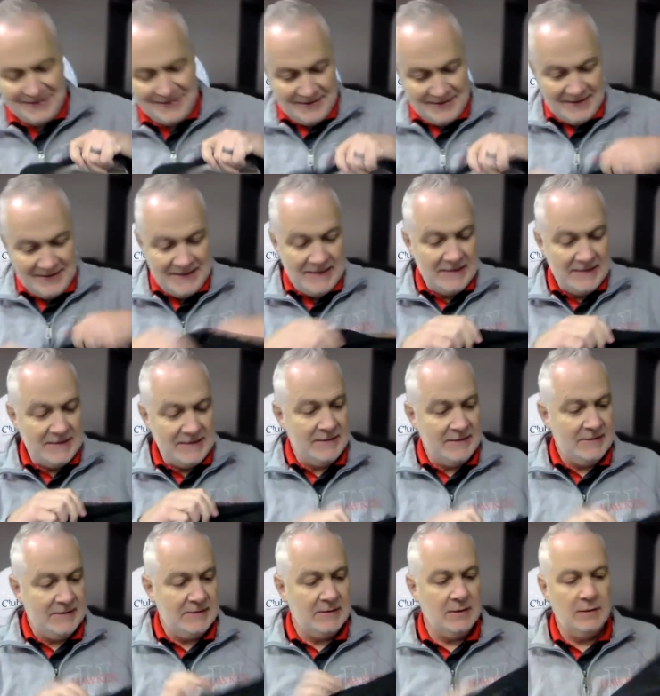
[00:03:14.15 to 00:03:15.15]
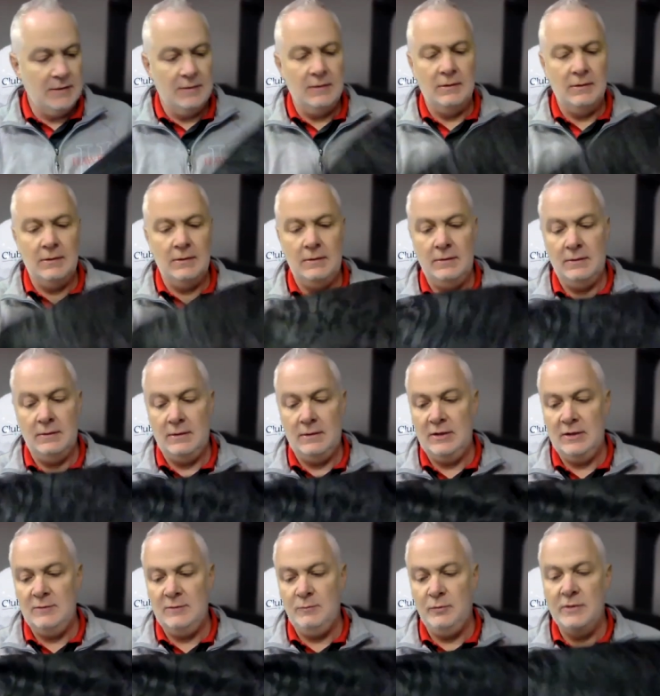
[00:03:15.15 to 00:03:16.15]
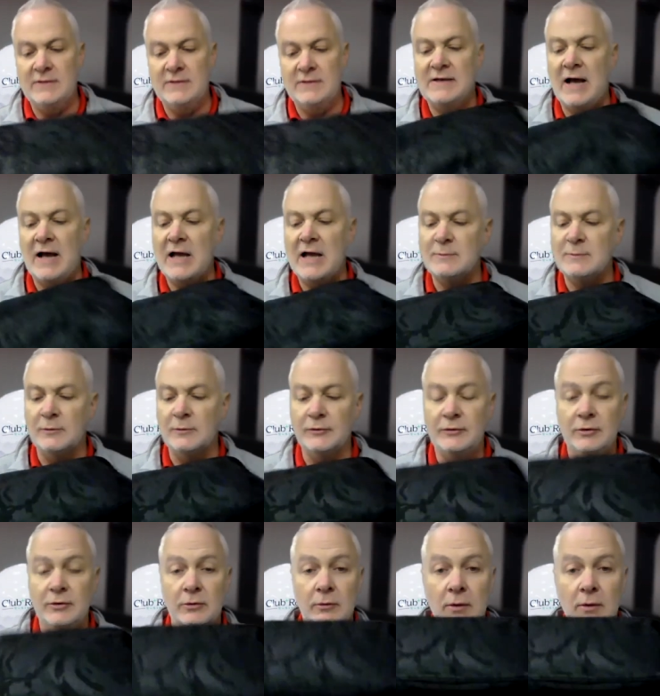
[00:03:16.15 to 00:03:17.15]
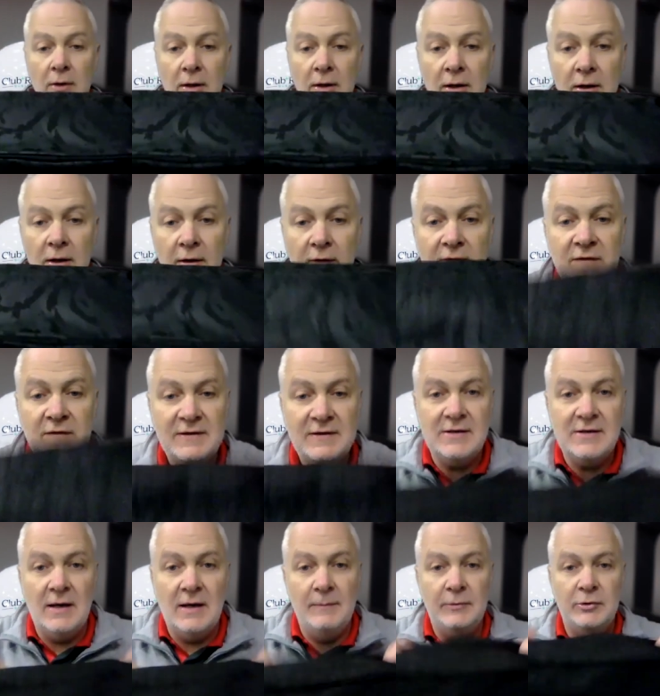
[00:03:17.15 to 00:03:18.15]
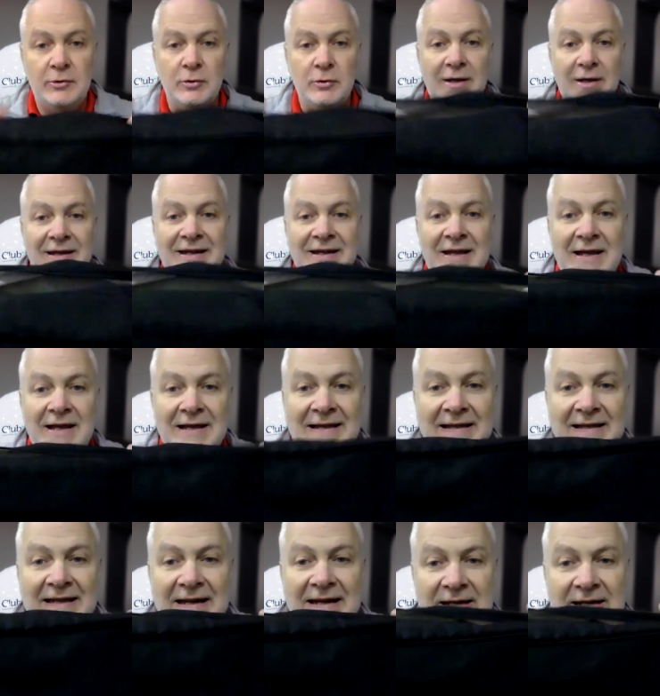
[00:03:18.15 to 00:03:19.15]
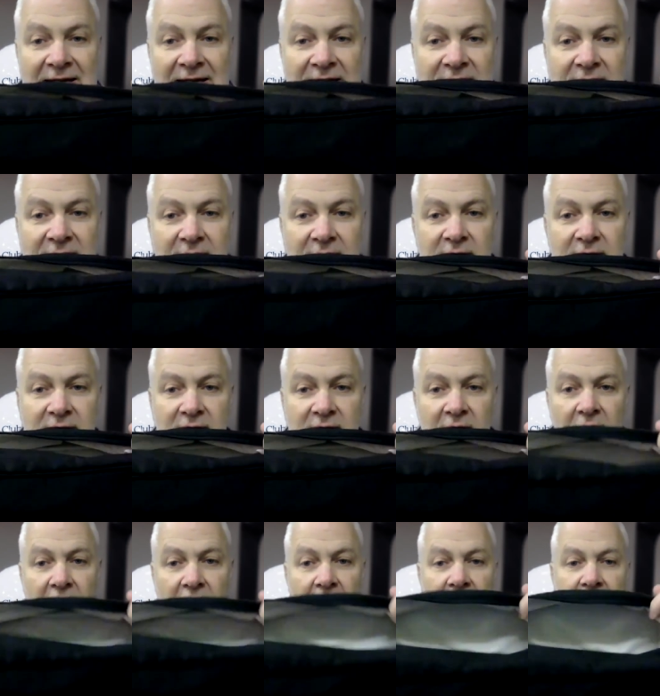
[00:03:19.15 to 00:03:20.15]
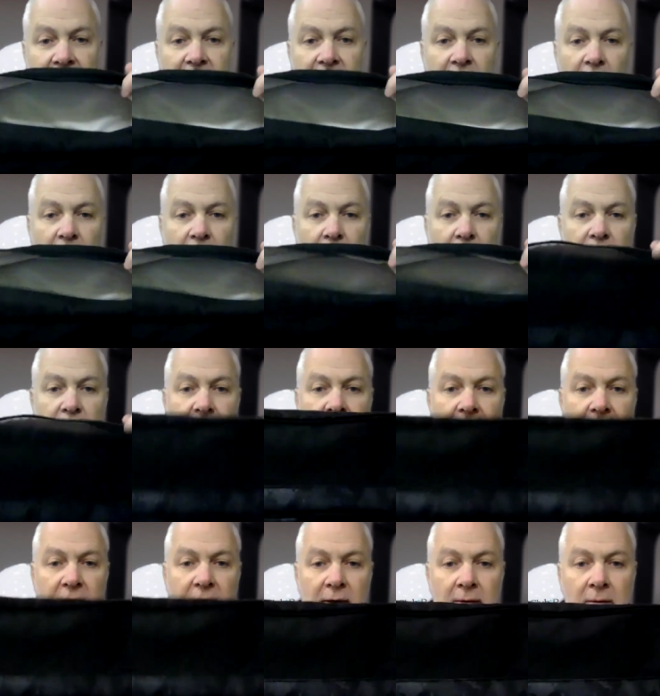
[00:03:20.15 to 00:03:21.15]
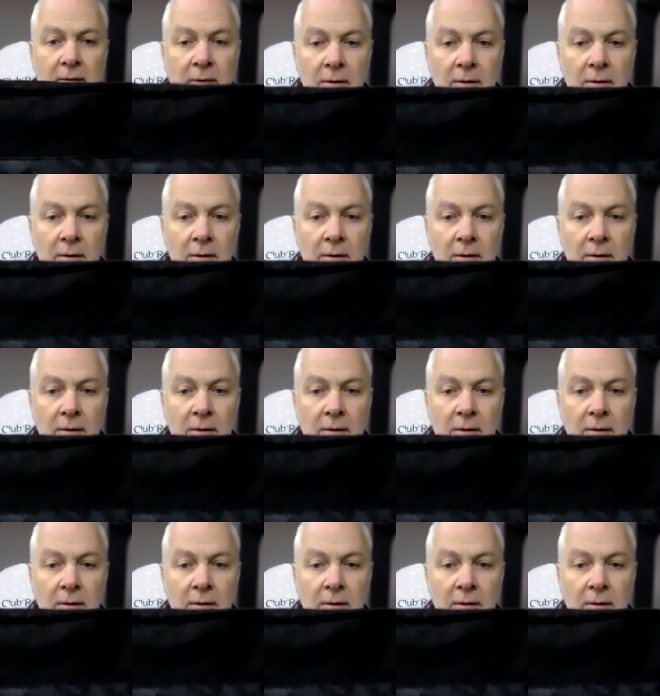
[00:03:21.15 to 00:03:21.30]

These, it's pretty sizable too. Fits up to a lady's size 13.